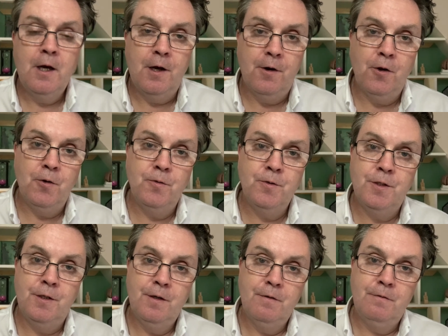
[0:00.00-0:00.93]

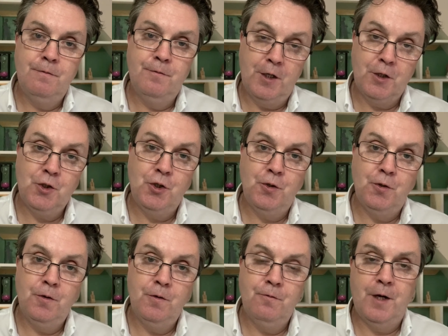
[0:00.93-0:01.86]
around
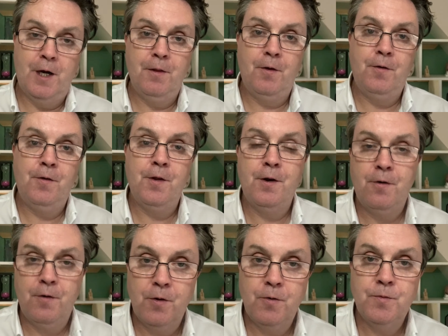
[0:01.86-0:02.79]
virtue rather than
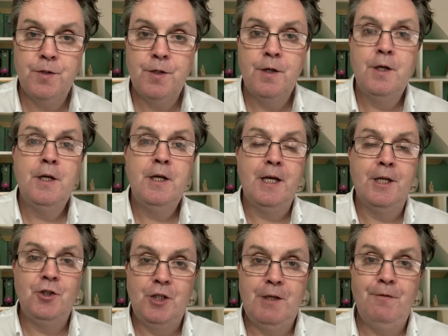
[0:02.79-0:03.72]
around
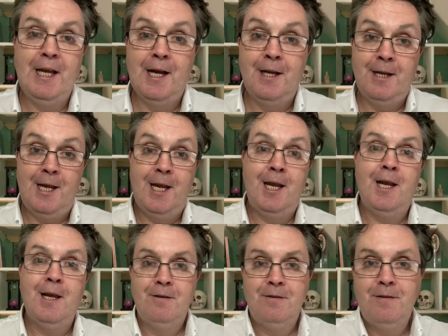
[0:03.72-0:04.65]
achieving an A